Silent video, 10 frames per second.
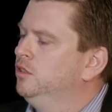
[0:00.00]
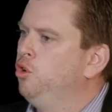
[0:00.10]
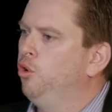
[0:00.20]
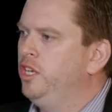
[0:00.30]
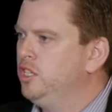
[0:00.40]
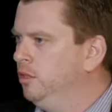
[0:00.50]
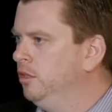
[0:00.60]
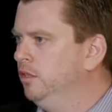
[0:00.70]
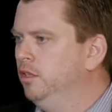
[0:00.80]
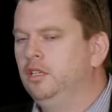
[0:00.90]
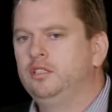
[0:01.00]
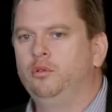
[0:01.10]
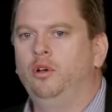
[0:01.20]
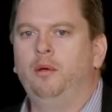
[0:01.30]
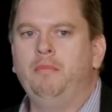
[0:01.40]
Talking to,
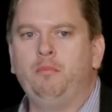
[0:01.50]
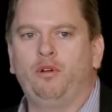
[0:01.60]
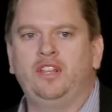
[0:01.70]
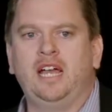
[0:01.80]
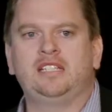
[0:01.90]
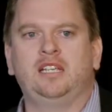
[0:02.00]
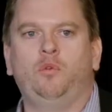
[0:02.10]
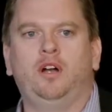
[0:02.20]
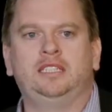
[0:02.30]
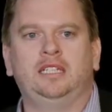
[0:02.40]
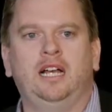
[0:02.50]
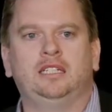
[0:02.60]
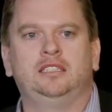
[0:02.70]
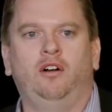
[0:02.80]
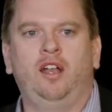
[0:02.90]
to a member of the ACYC
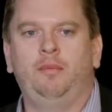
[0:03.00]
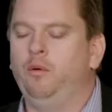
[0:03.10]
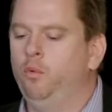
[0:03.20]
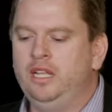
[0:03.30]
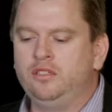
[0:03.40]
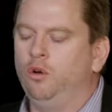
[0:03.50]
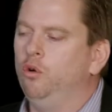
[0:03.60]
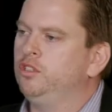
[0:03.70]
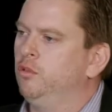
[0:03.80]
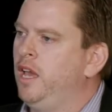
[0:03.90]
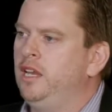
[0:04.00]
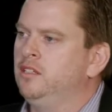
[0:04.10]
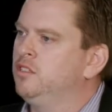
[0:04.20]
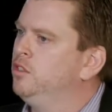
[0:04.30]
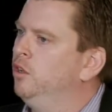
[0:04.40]
last night about we talked around
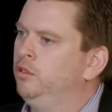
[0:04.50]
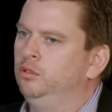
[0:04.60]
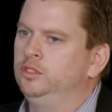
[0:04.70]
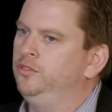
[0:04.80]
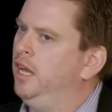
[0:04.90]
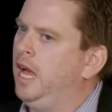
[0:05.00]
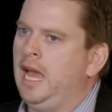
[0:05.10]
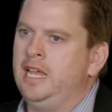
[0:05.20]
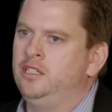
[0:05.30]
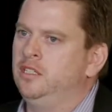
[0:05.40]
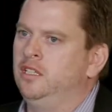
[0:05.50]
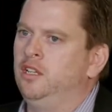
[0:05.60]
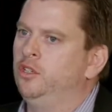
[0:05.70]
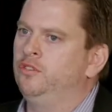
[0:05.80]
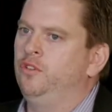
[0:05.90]
in circles for ages
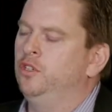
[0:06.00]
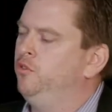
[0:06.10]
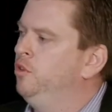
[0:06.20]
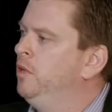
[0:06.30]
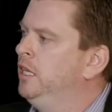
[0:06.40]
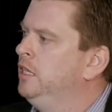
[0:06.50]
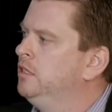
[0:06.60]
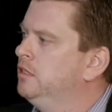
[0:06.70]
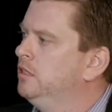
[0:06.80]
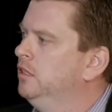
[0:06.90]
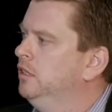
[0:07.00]
in those first few meetings.